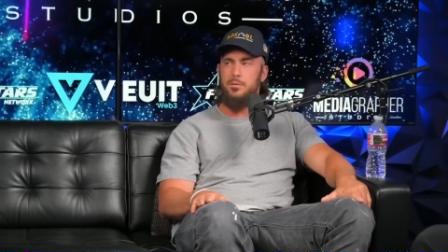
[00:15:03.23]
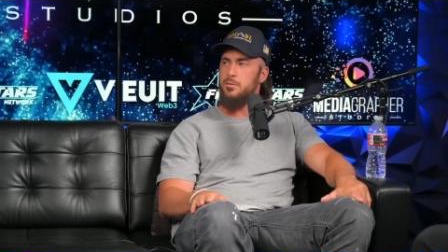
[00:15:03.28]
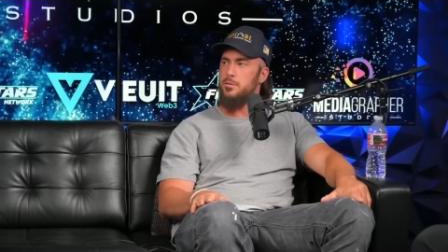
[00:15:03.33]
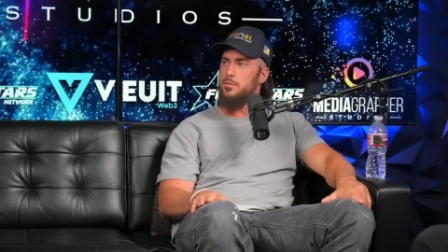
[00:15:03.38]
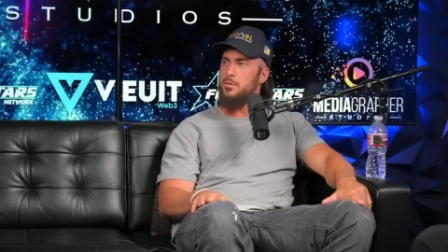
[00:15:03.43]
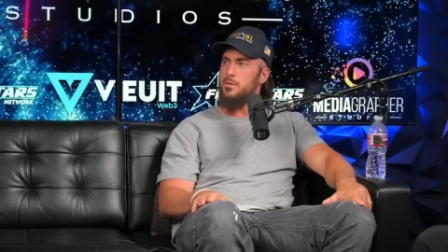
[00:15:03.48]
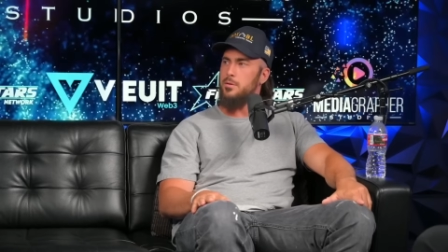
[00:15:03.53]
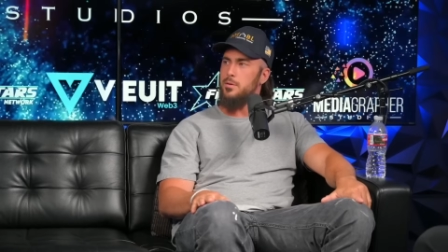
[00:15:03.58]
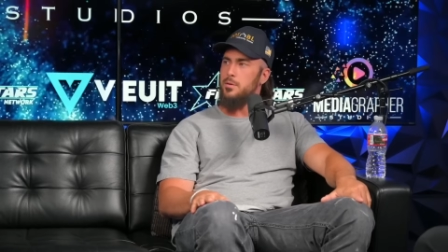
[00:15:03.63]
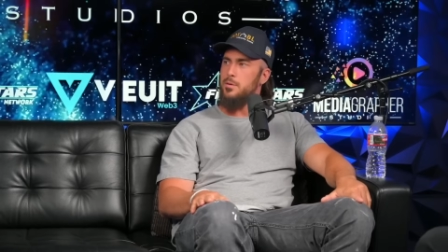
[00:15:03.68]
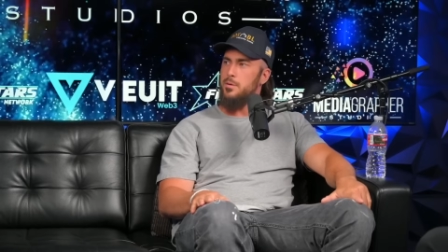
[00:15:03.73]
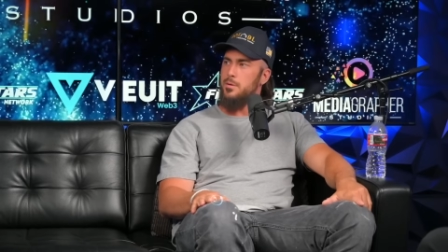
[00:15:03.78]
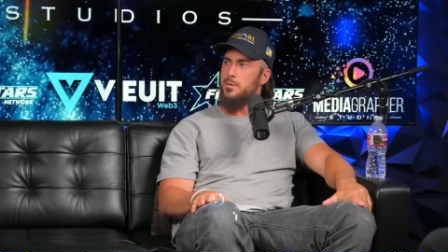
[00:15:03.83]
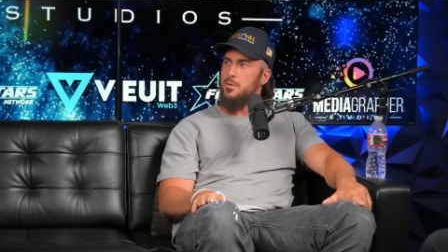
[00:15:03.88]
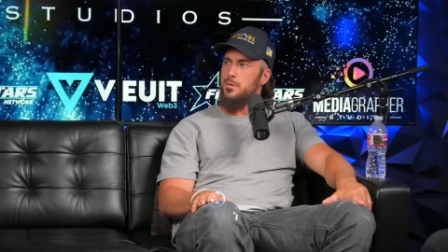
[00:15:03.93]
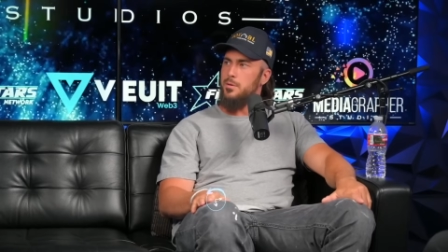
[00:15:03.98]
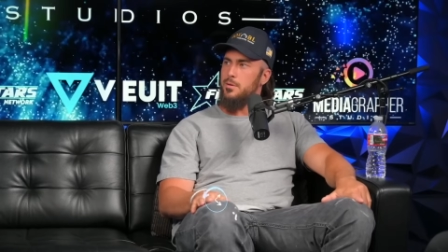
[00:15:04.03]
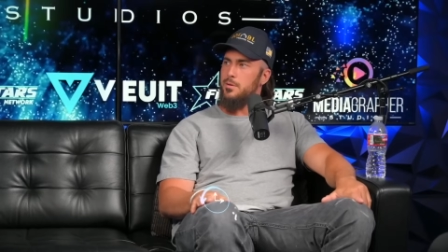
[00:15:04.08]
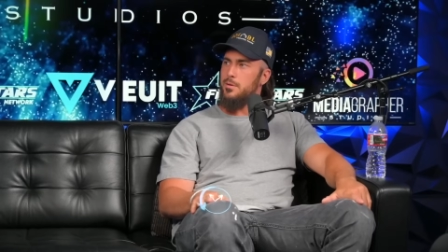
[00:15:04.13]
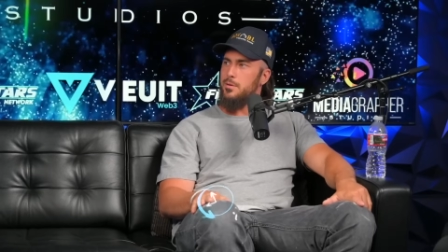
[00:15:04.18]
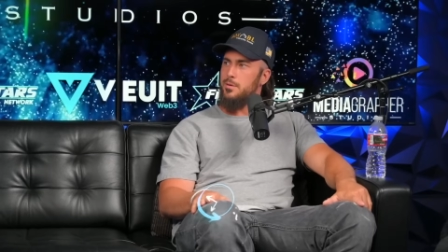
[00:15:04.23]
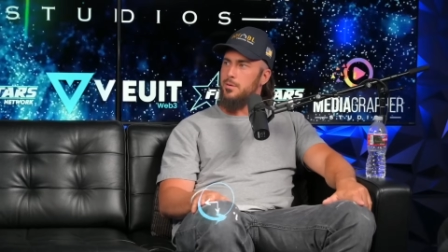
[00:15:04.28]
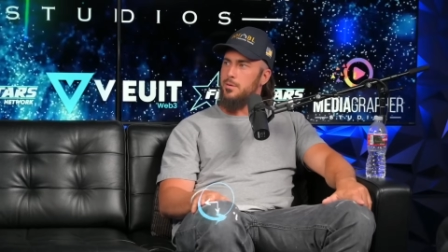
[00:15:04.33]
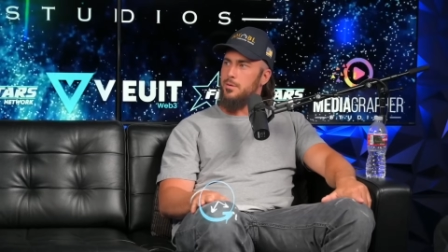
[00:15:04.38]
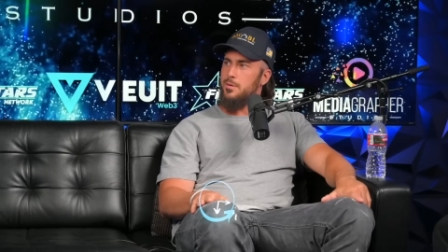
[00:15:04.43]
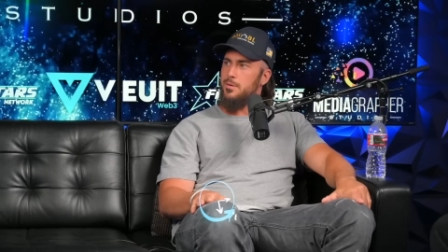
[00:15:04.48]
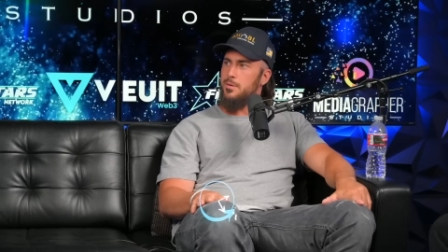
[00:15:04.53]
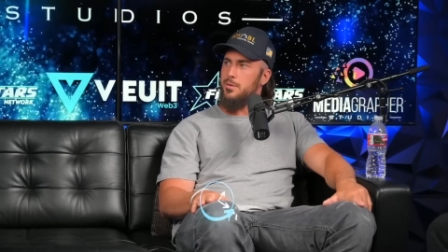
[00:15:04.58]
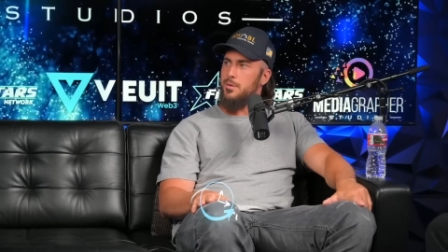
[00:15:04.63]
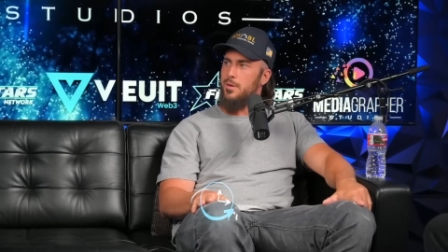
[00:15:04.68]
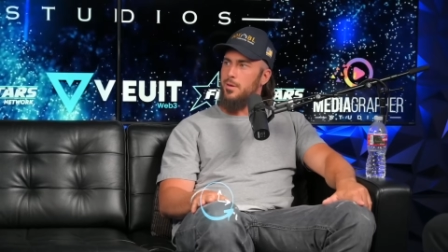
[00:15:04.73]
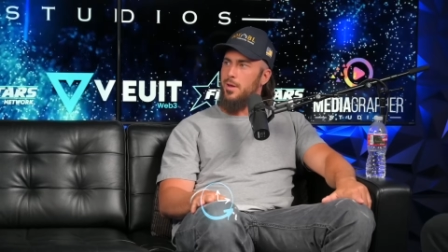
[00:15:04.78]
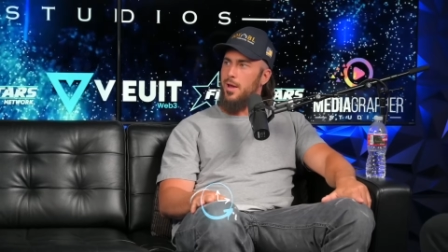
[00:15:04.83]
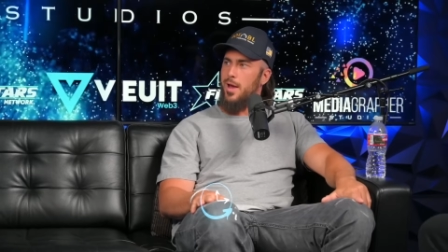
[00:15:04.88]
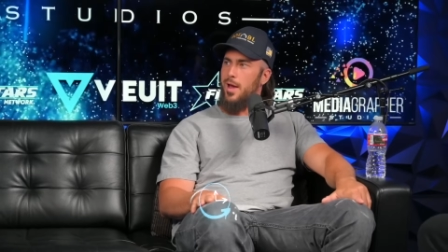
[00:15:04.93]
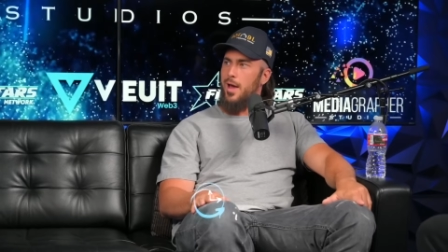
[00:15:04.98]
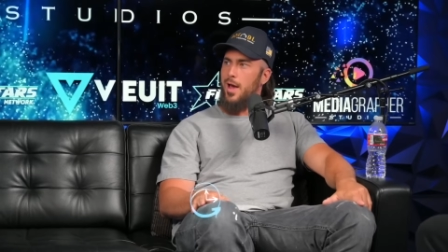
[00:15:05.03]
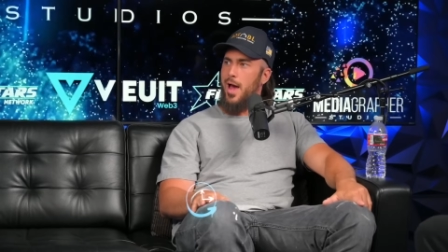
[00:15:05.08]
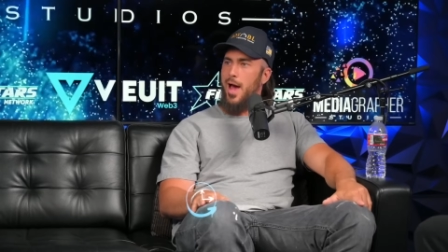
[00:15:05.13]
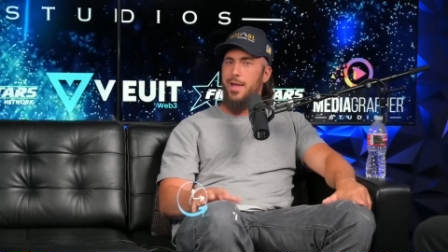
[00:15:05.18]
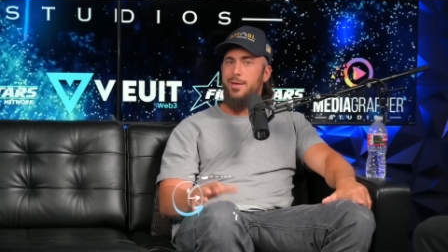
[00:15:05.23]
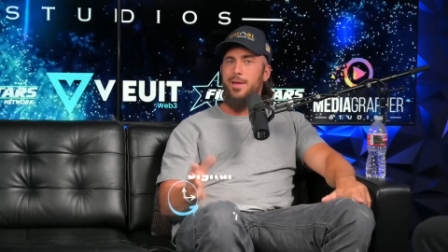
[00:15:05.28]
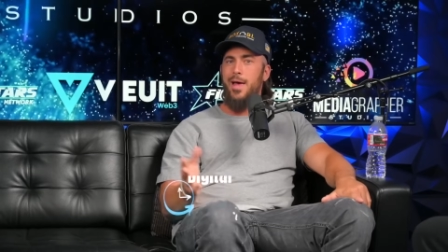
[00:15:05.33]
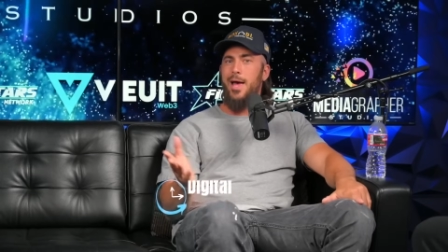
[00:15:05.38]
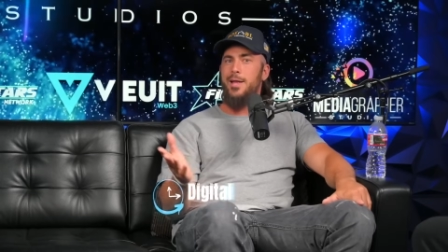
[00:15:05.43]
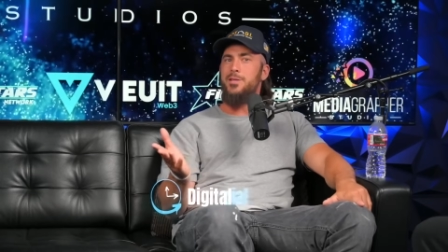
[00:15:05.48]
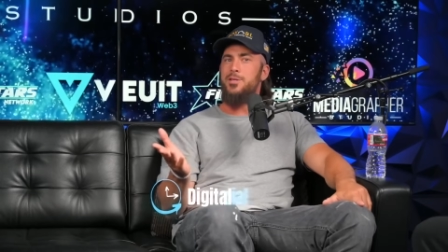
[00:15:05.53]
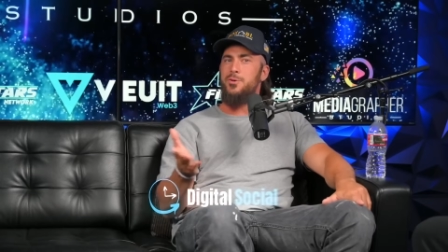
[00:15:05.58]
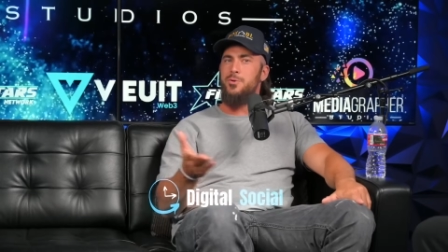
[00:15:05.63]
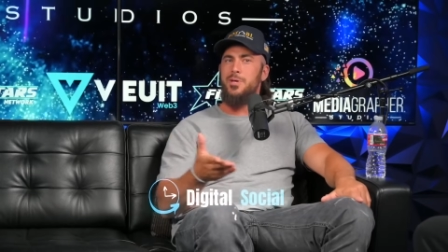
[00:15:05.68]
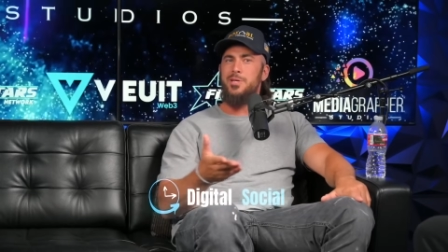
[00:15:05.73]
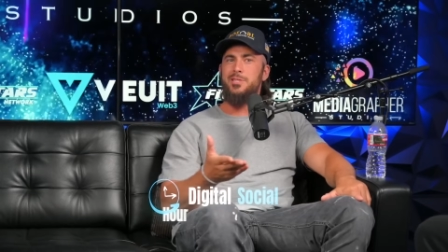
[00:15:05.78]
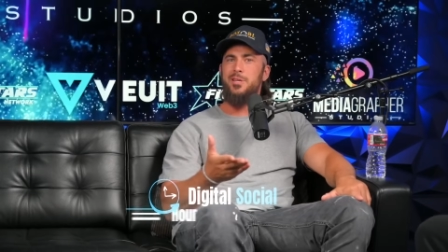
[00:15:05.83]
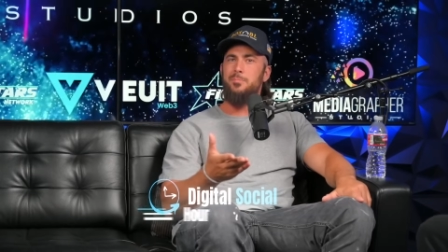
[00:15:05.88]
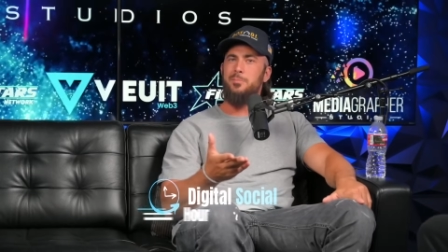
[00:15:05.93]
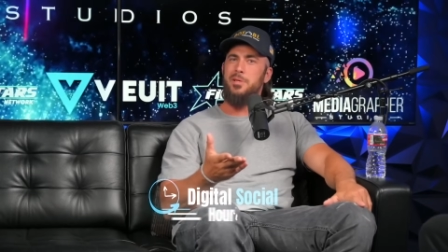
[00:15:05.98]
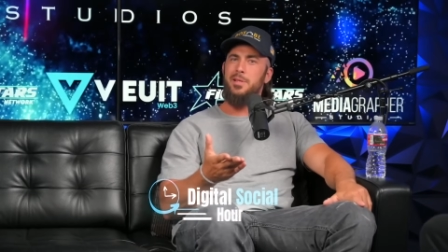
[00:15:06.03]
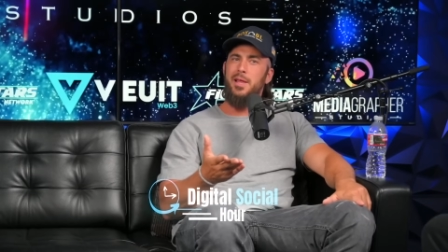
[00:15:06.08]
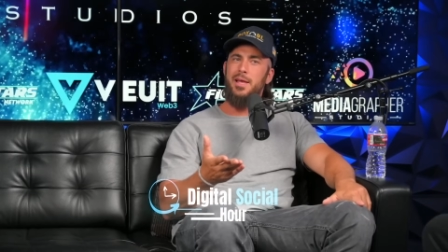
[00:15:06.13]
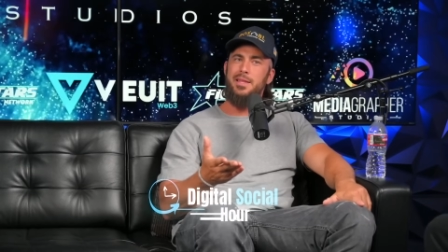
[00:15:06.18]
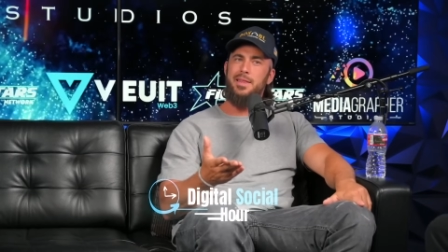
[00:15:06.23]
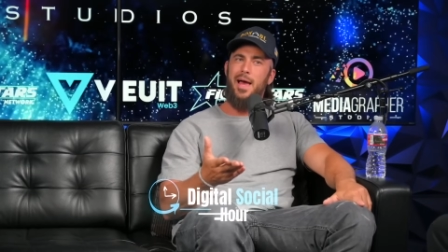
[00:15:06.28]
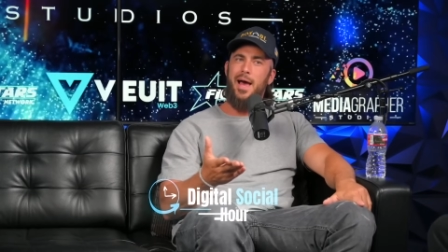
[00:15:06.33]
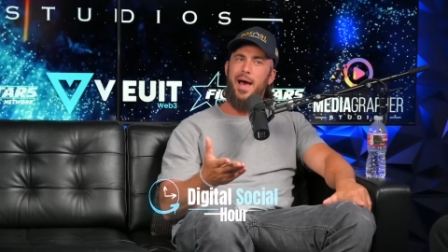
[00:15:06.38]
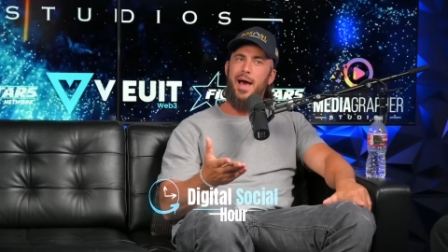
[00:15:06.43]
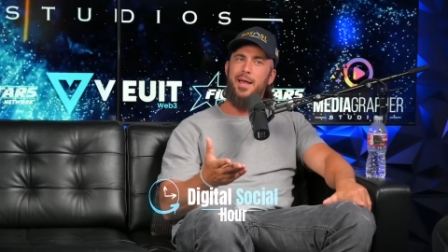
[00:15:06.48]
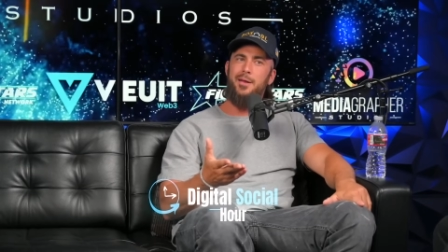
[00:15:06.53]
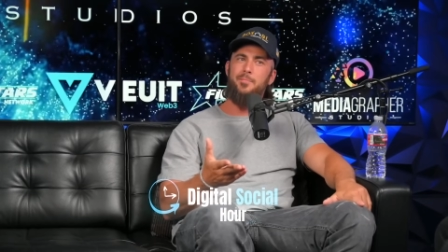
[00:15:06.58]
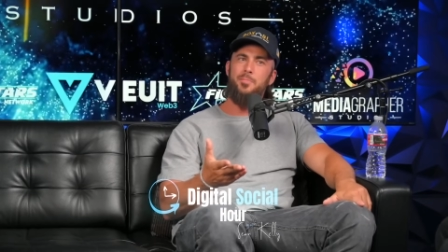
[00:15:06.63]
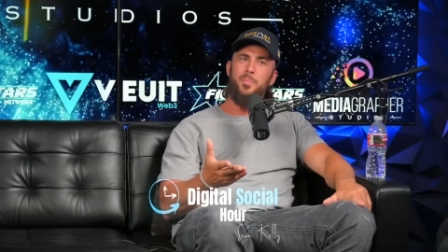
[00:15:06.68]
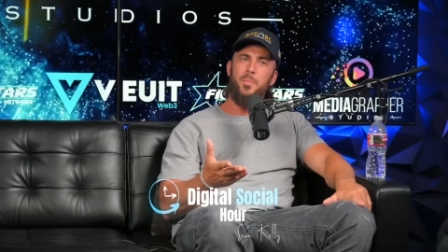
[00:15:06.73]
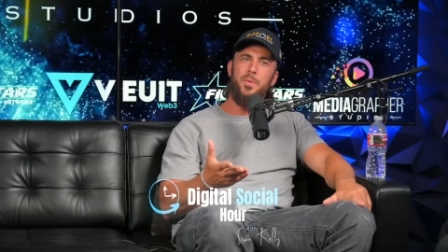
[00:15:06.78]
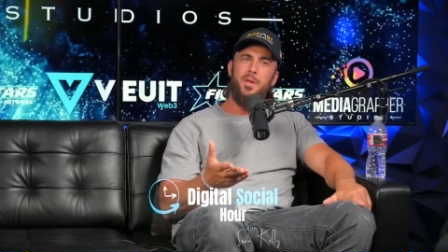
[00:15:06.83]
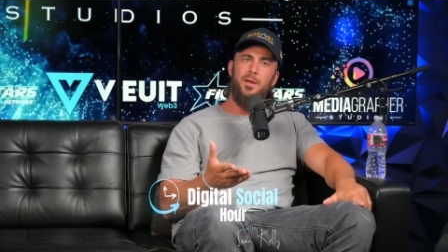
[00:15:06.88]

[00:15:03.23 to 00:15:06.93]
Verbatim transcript: can't last you your whole life. Yeah. And and doing something like that,